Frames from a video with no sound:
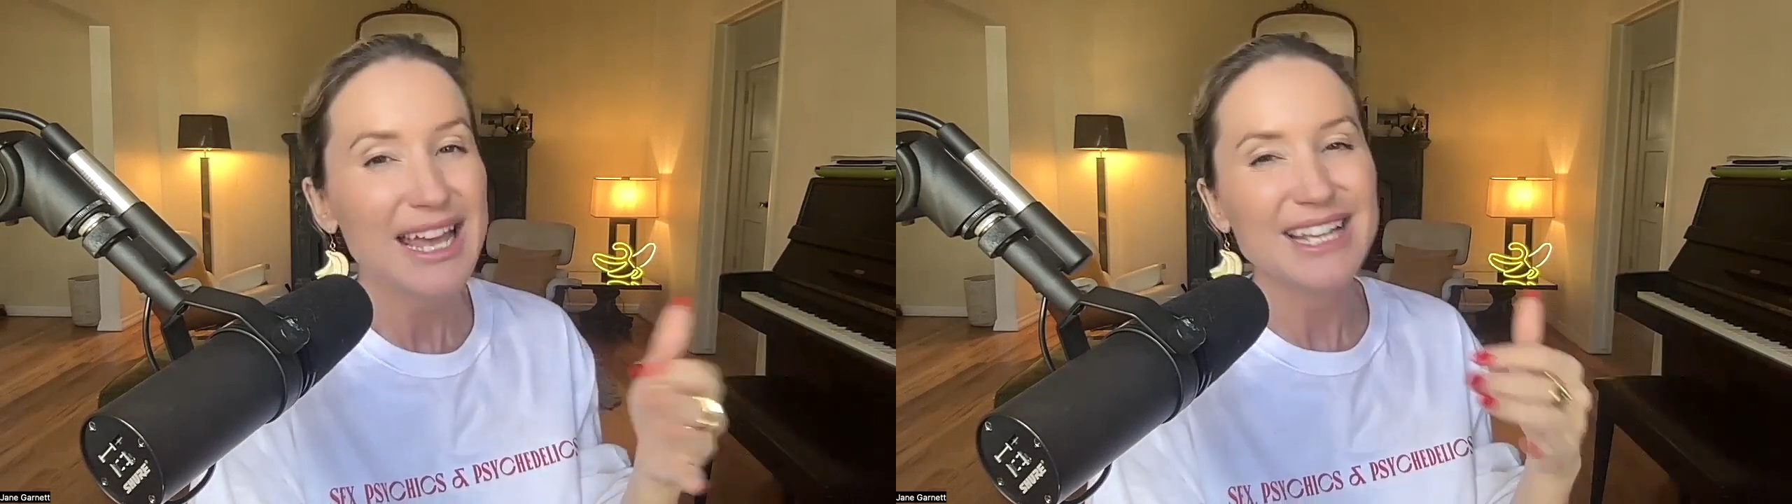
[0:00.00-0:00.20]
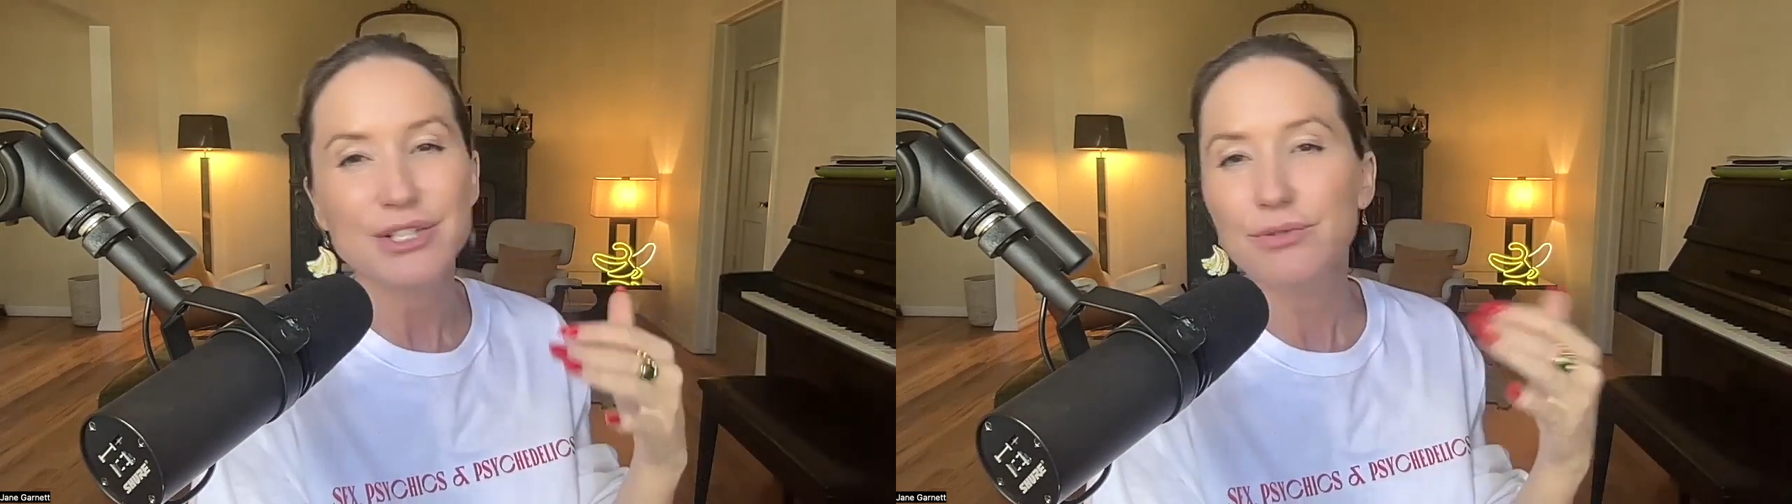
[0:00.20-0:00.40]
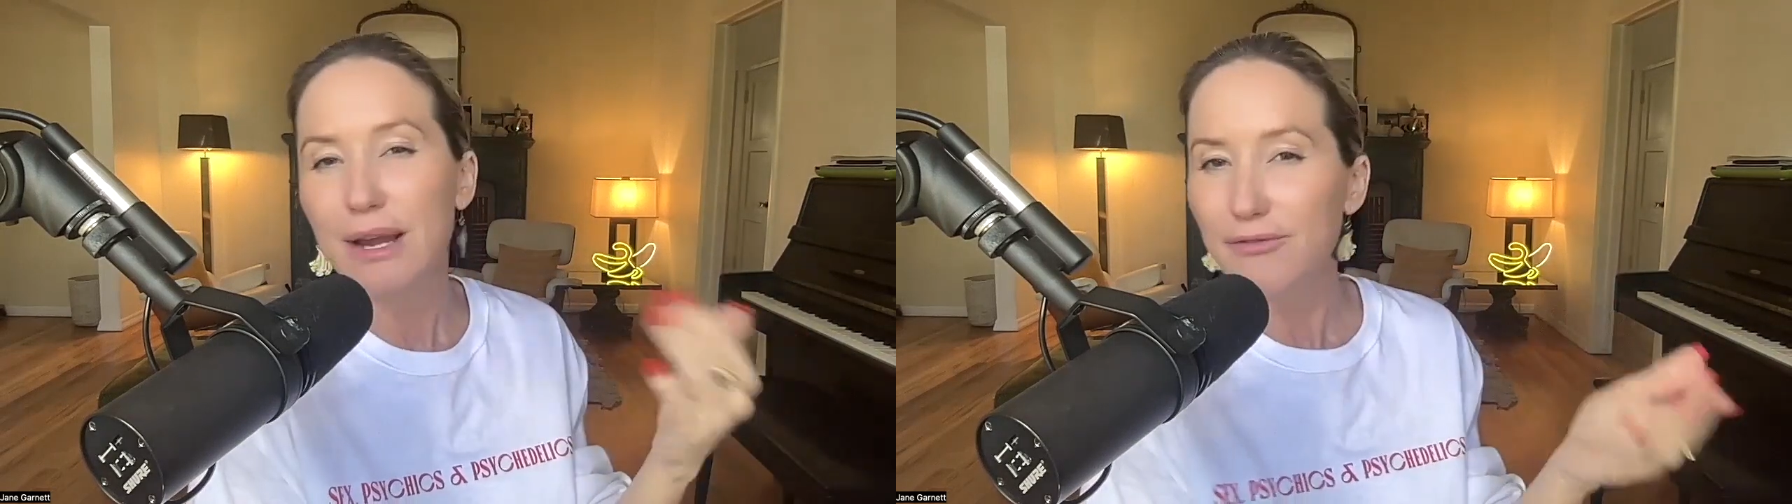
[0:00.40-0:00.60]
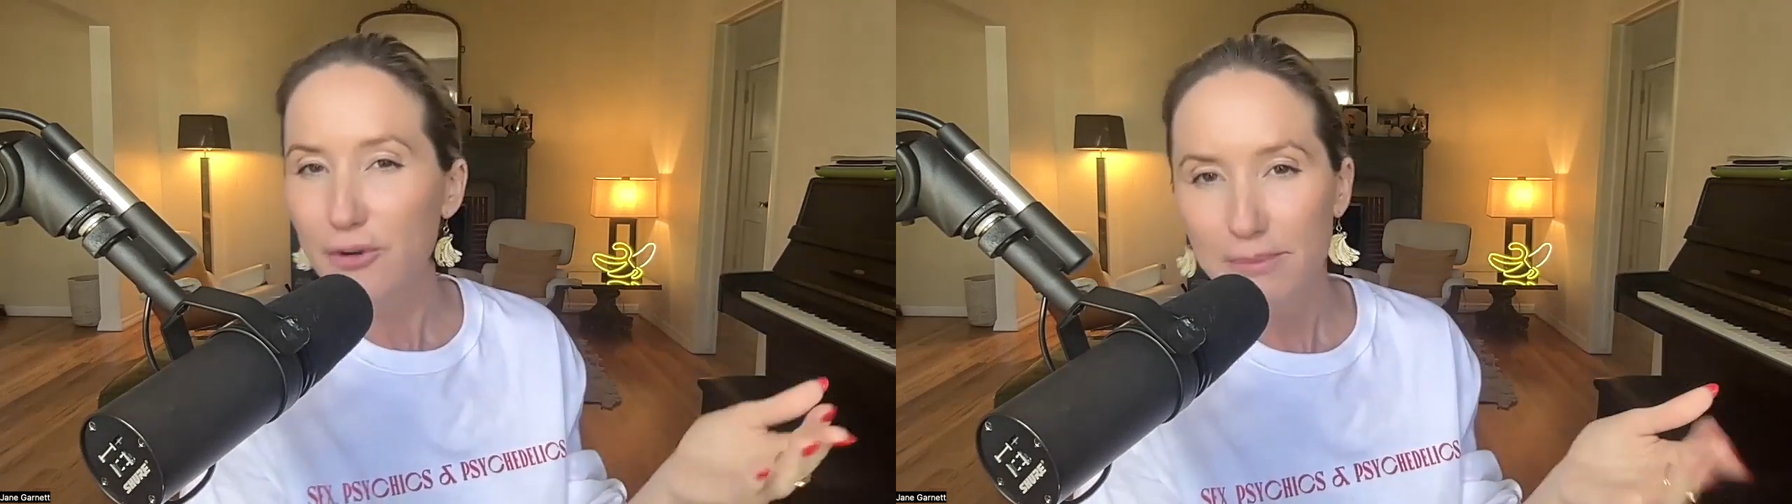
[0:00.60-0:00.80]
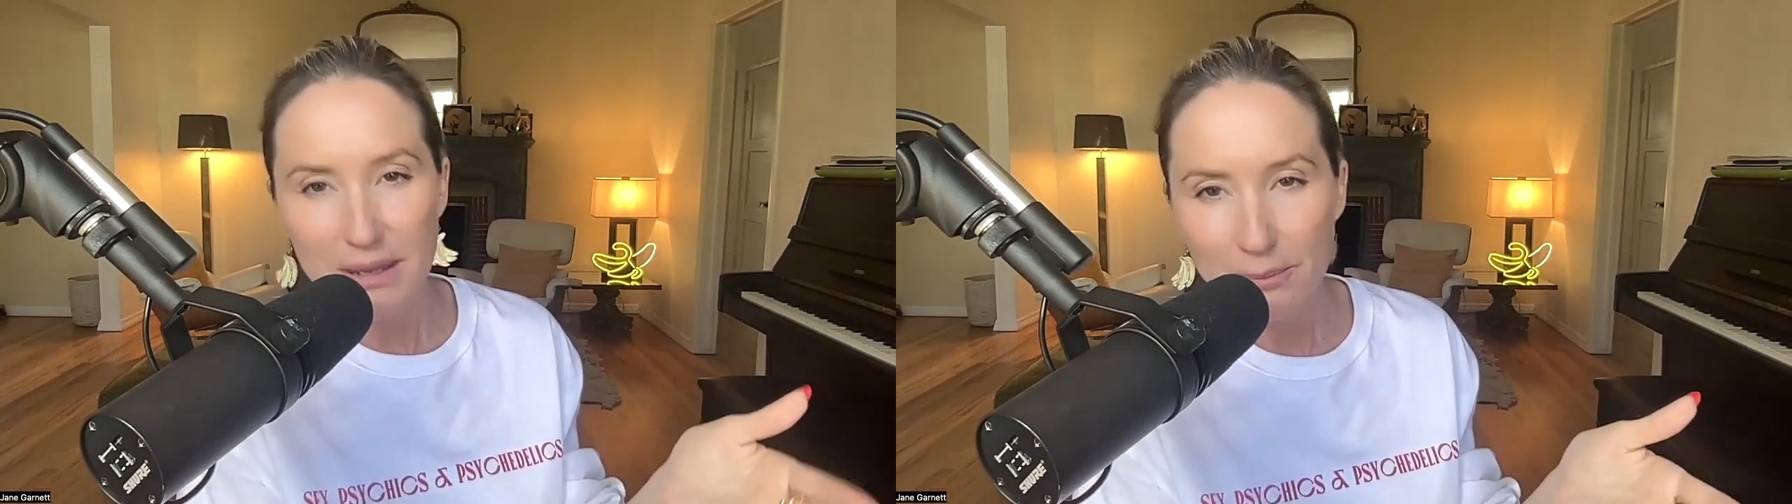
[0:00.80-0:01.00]
It's great for
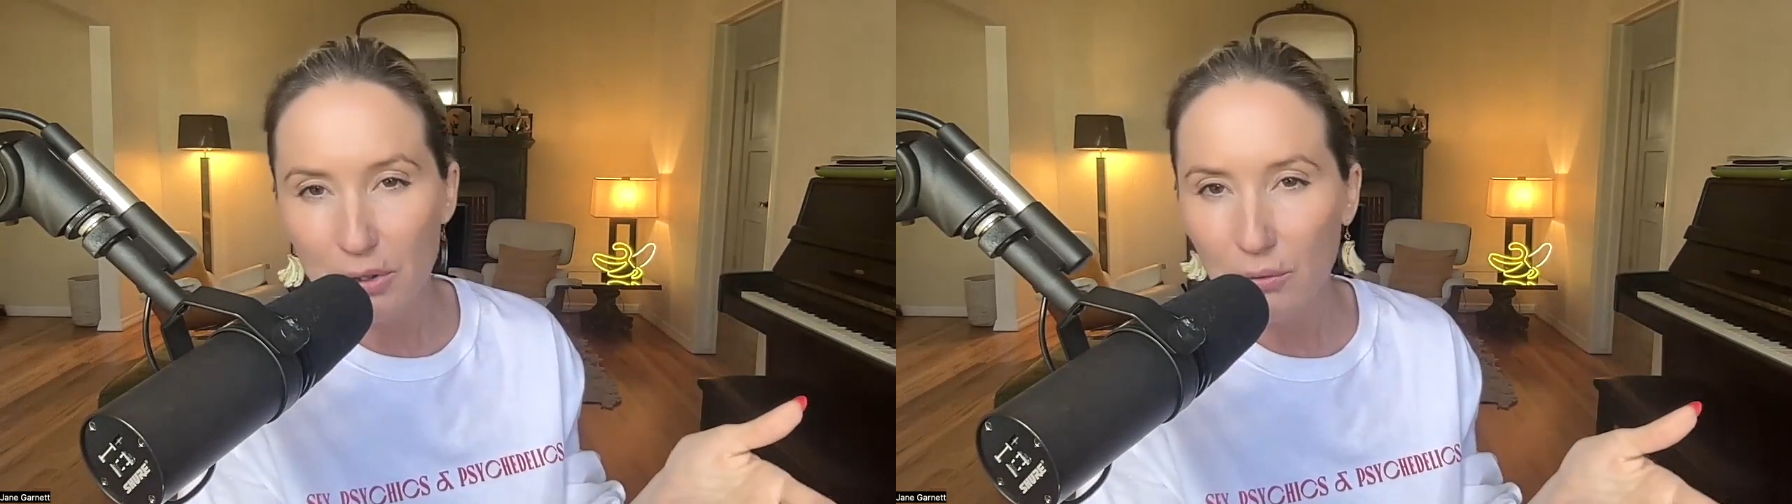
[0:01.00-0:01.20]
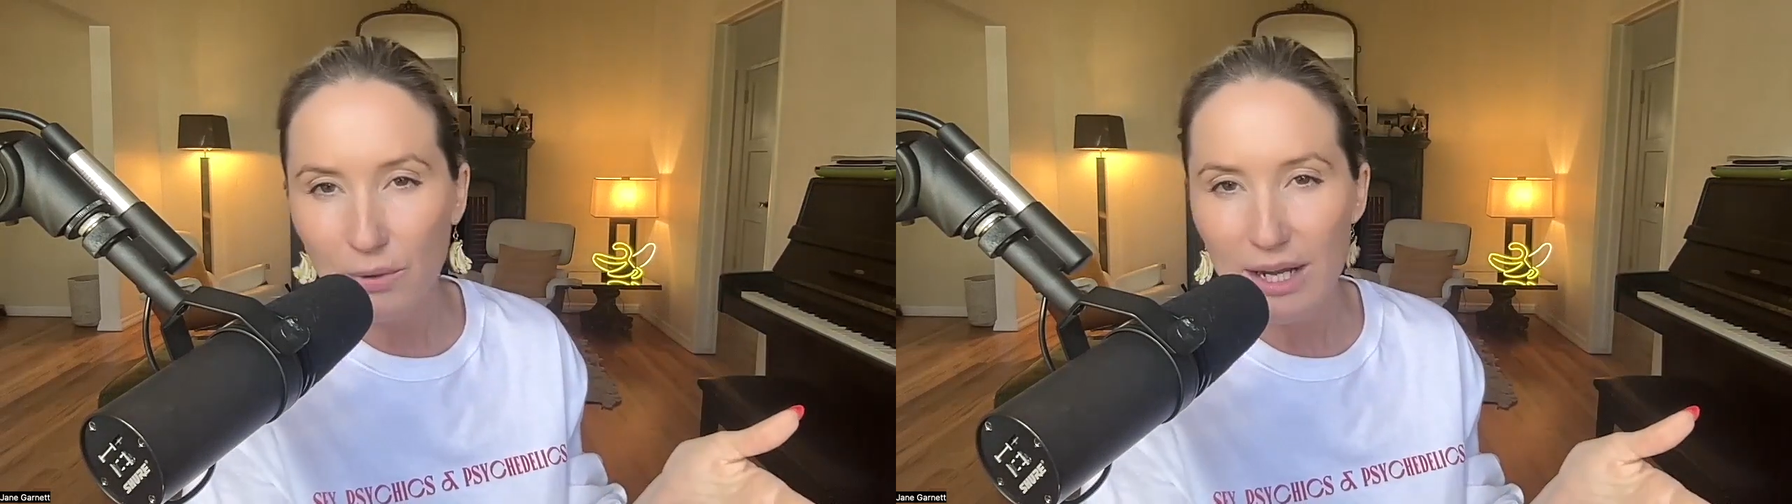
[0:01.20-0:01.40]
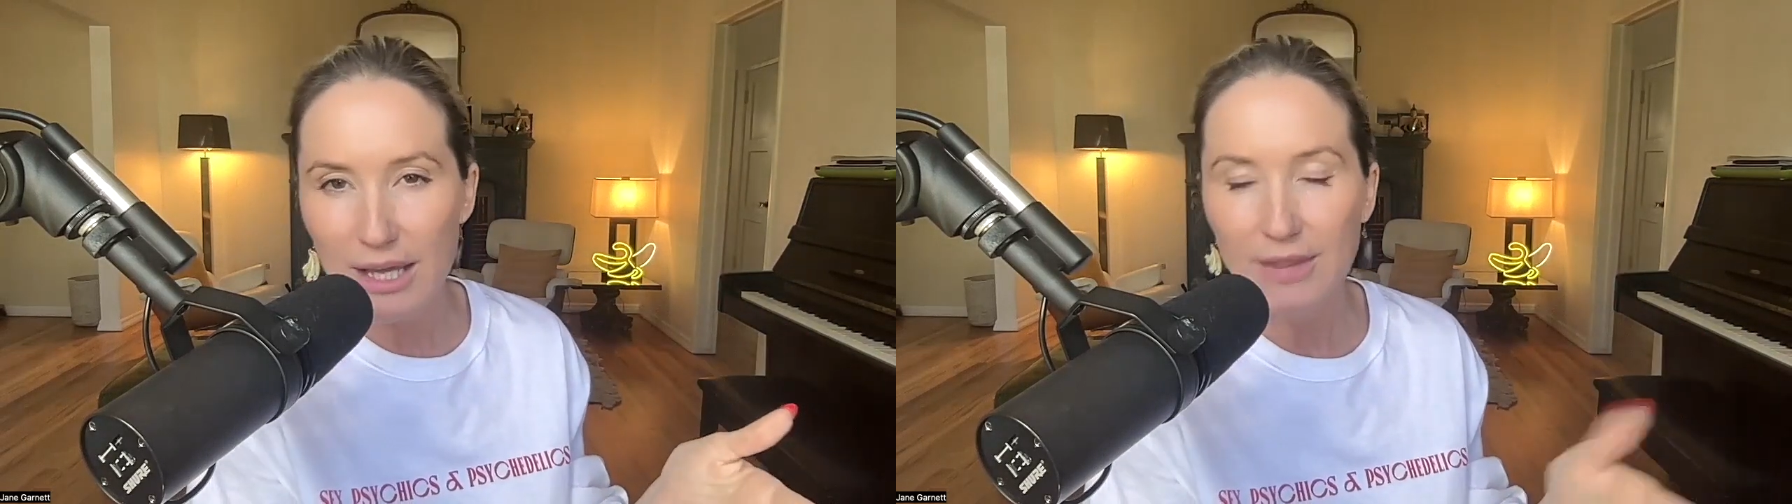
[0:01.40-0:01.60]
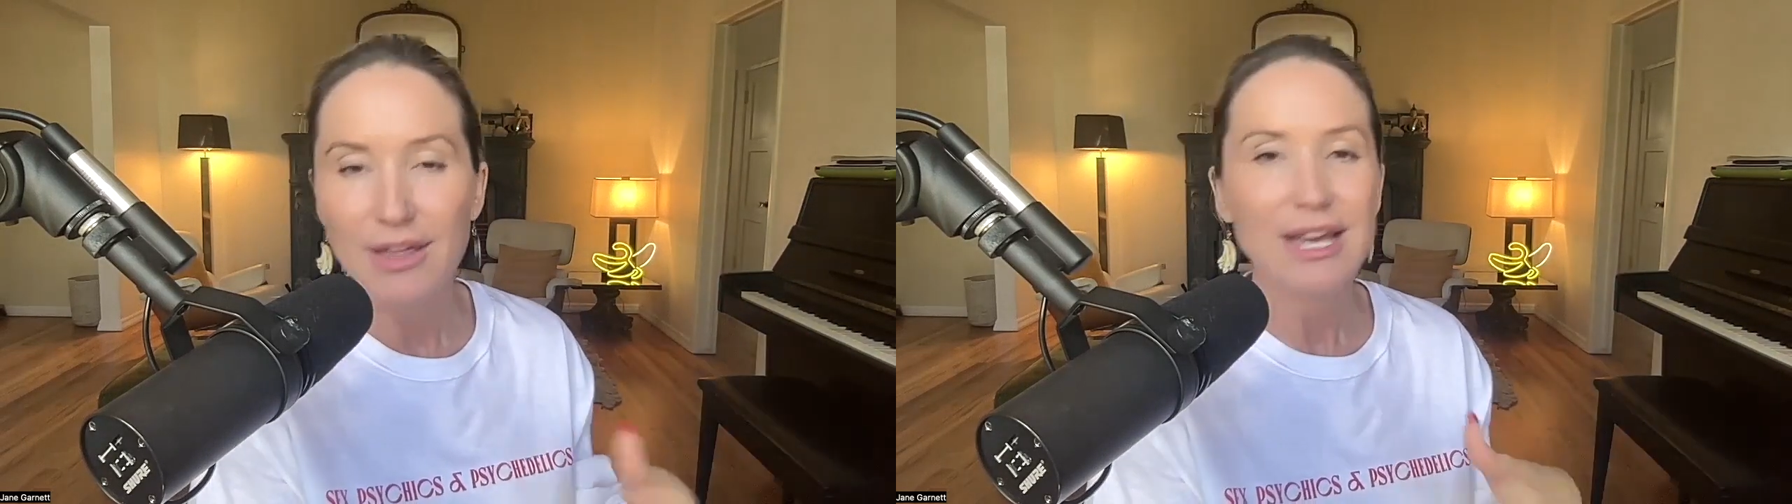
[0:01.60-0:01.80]
people with